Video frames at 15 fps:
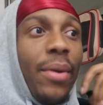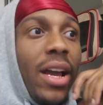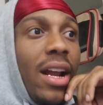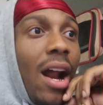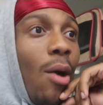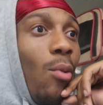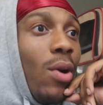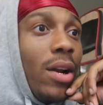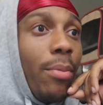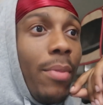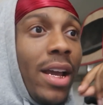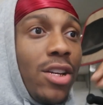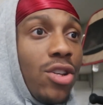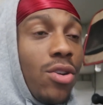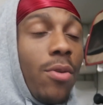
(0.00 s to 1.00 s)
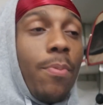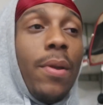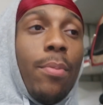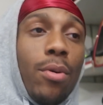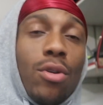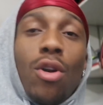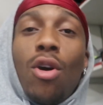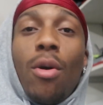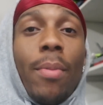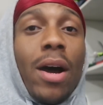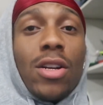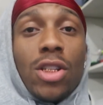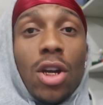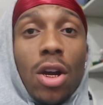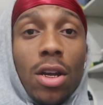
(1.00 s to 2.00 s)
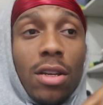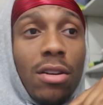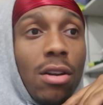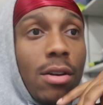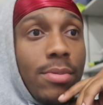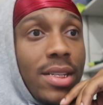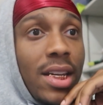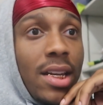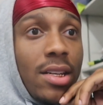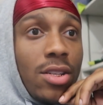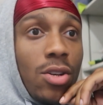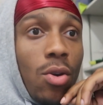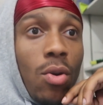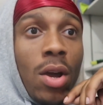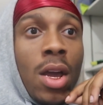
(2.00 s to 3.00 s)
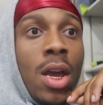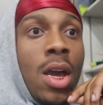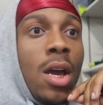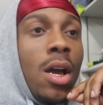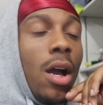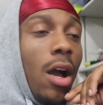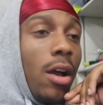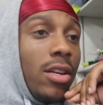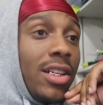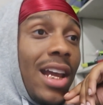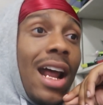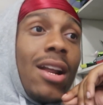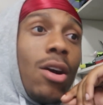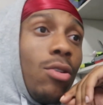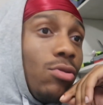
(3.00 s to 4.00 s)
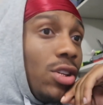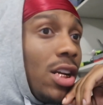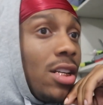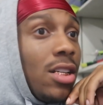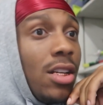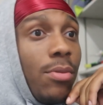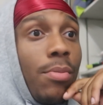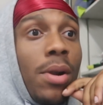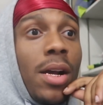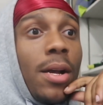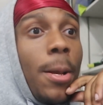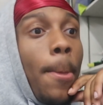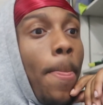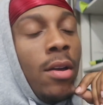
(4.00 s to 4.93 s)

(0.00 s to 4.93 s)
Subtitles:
man. I want to make sure people know about y'all, you know what I'm saying? So shout out Justin, bro.